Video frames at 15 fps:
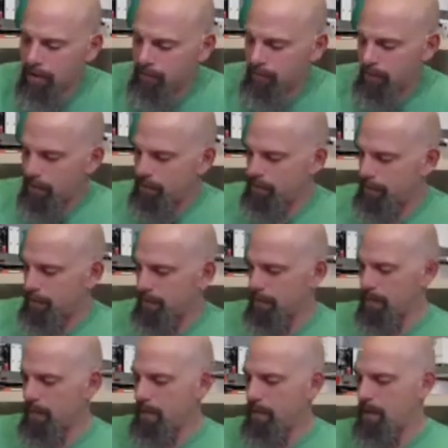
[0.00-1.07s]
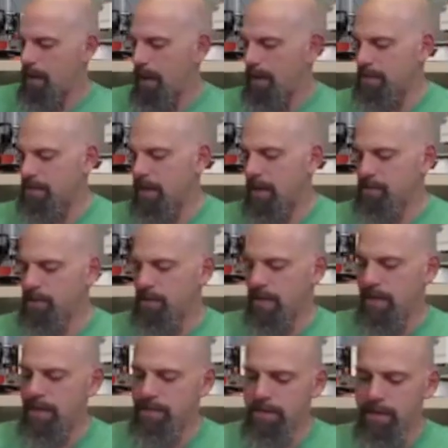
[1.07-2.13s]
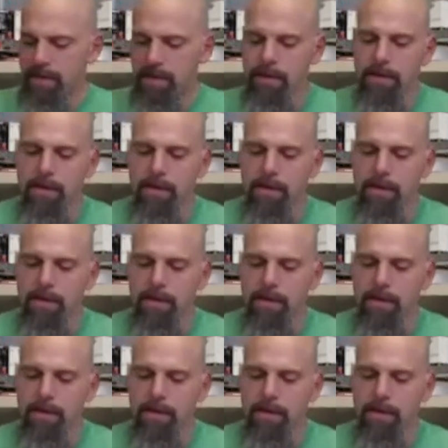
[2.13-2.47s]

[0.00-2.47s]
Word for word: So the end stops are easy.